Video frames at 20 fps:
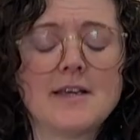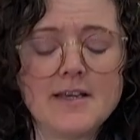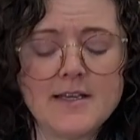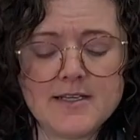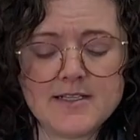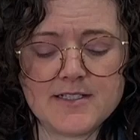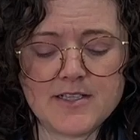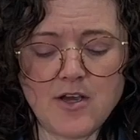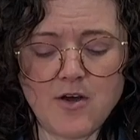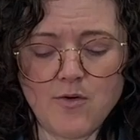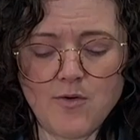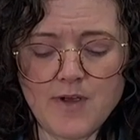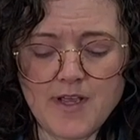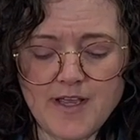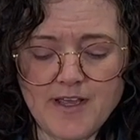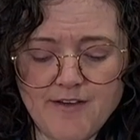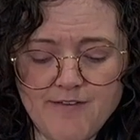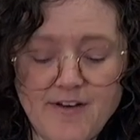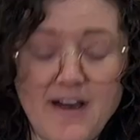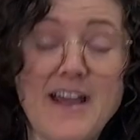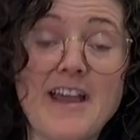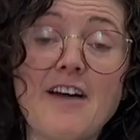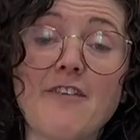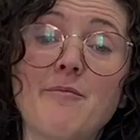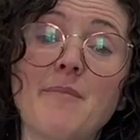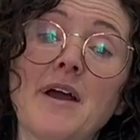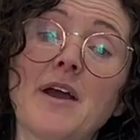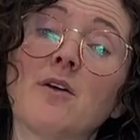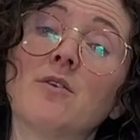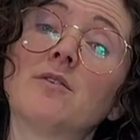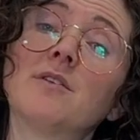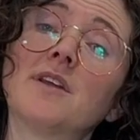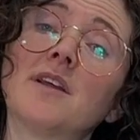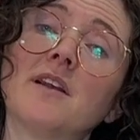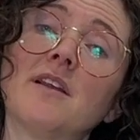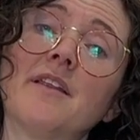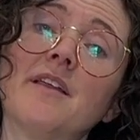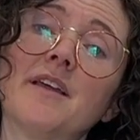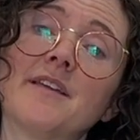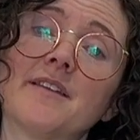So if I have my own little
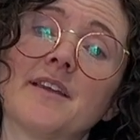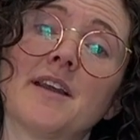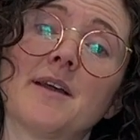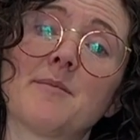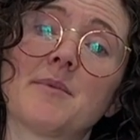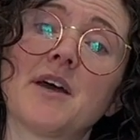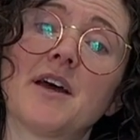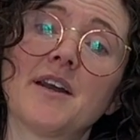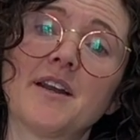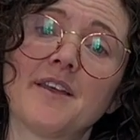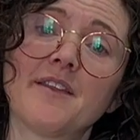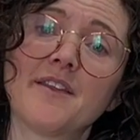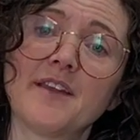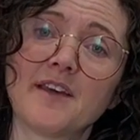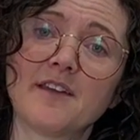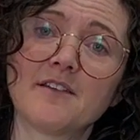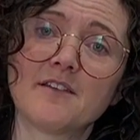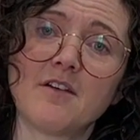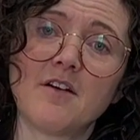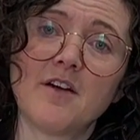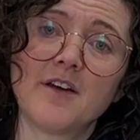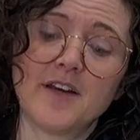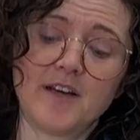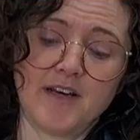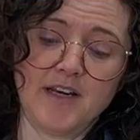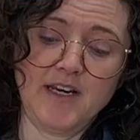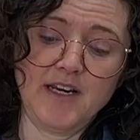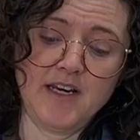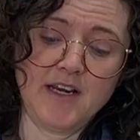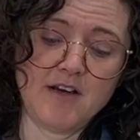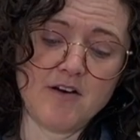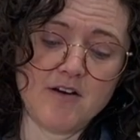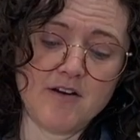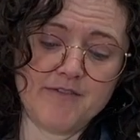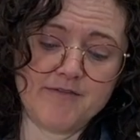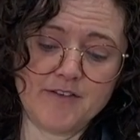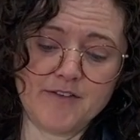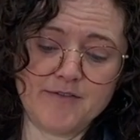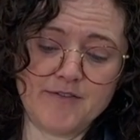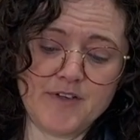thing that I'm cutting things on and eating off
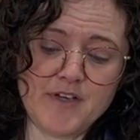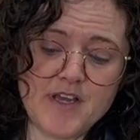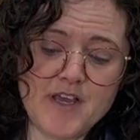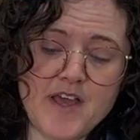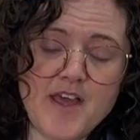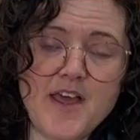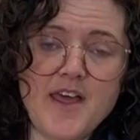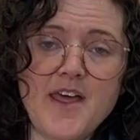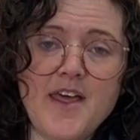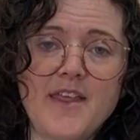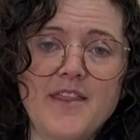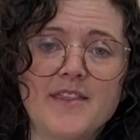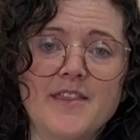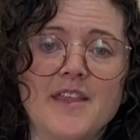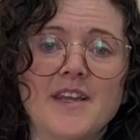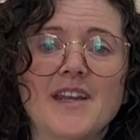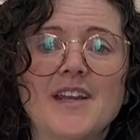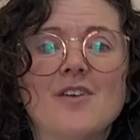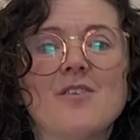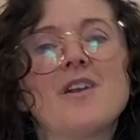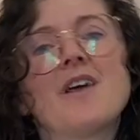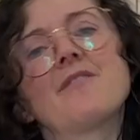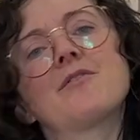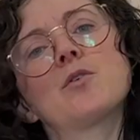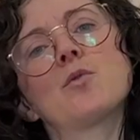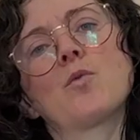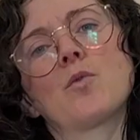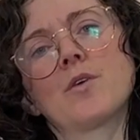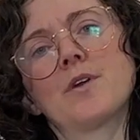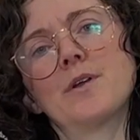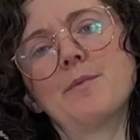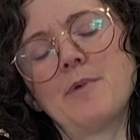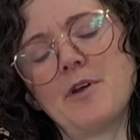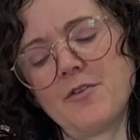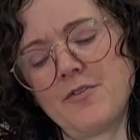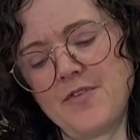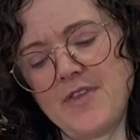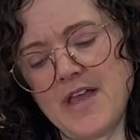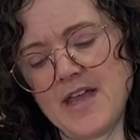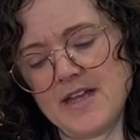of, then I don't have to worry
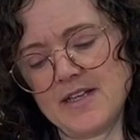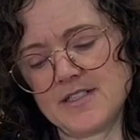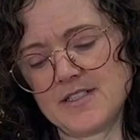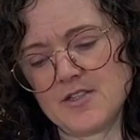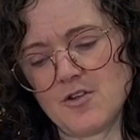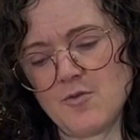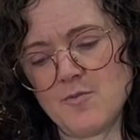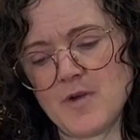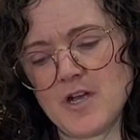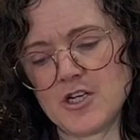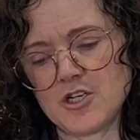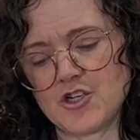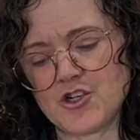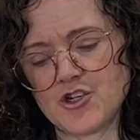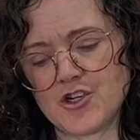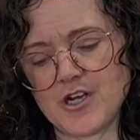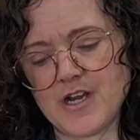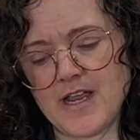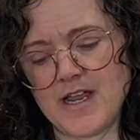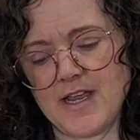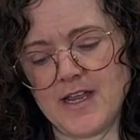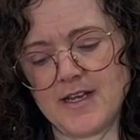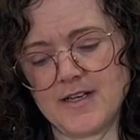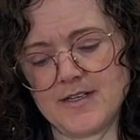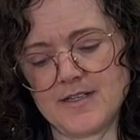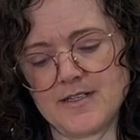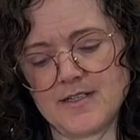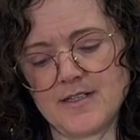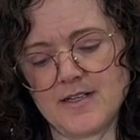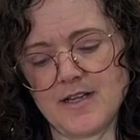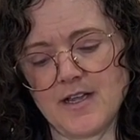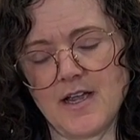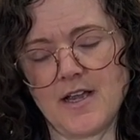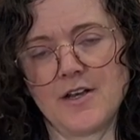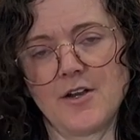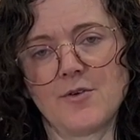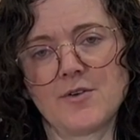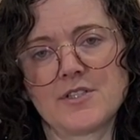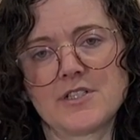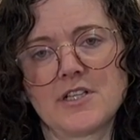about that so much, and I
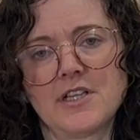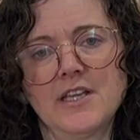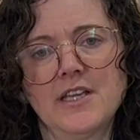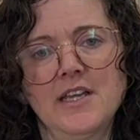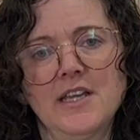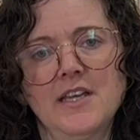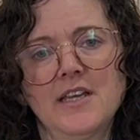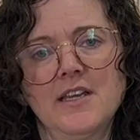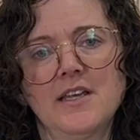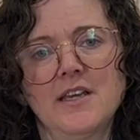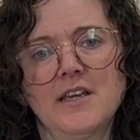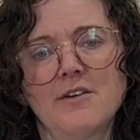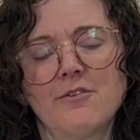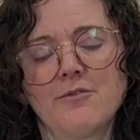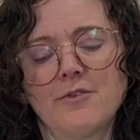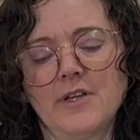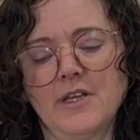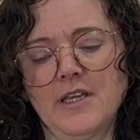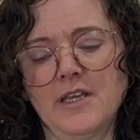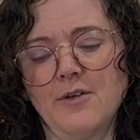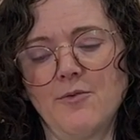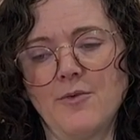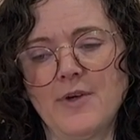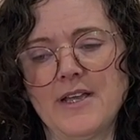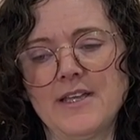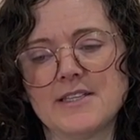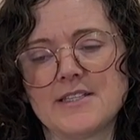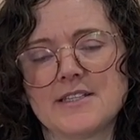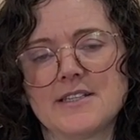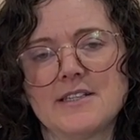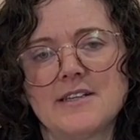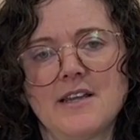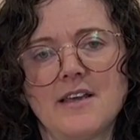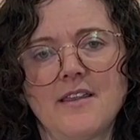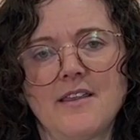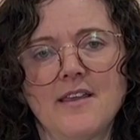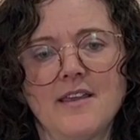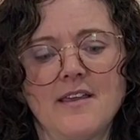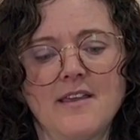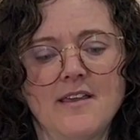know it's clean. It really weighs
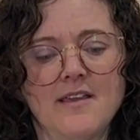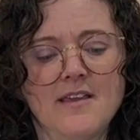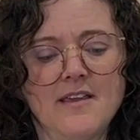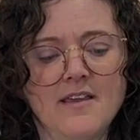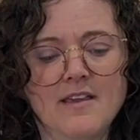nothing.